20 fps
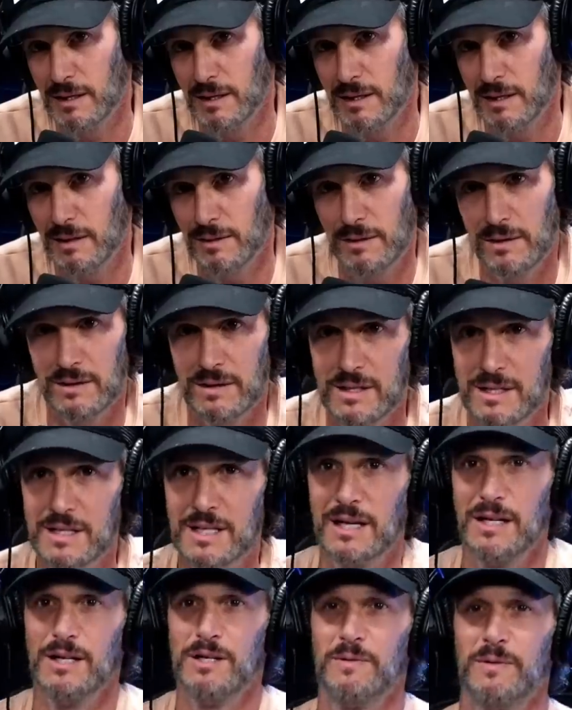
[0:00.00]
No, this is not
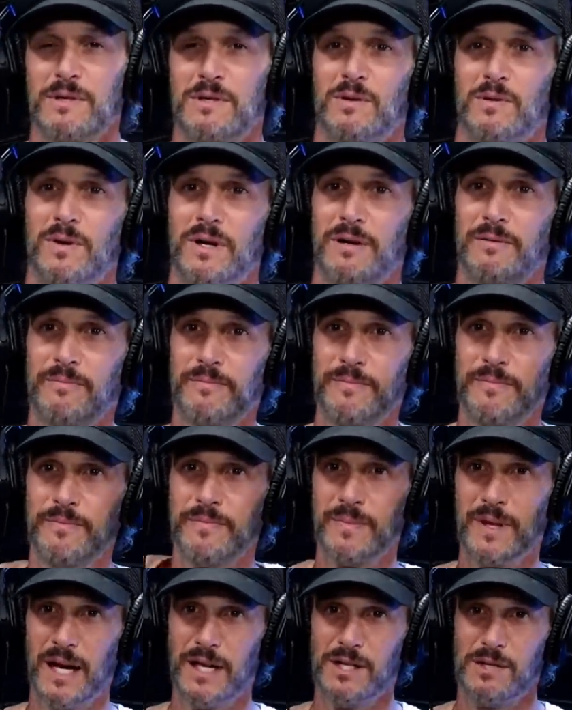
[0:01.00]
how you're supposed to wear.
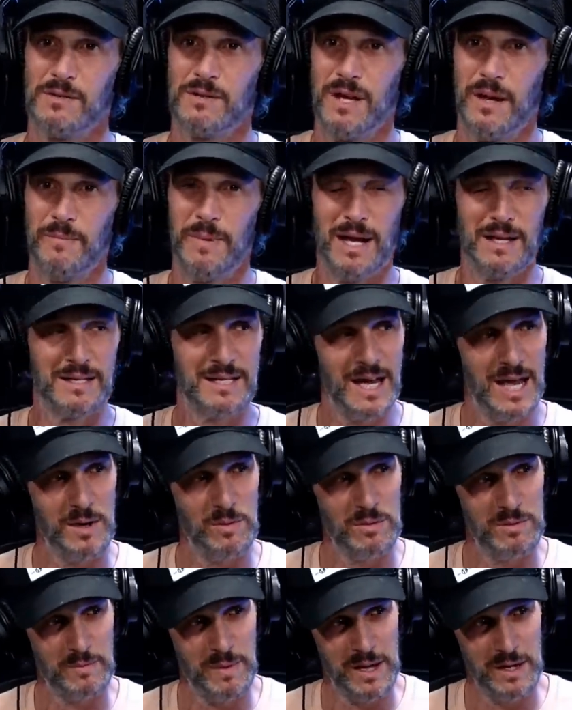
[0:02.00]
I'm not tight
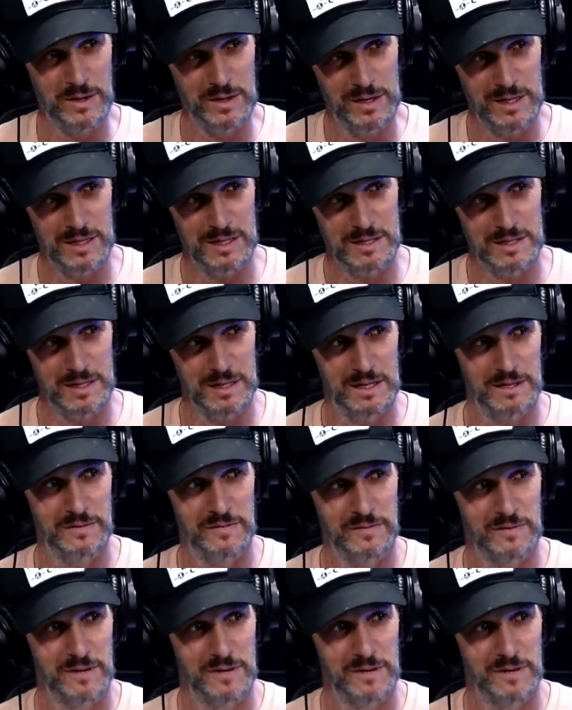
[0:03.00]
with my hoodies, you know?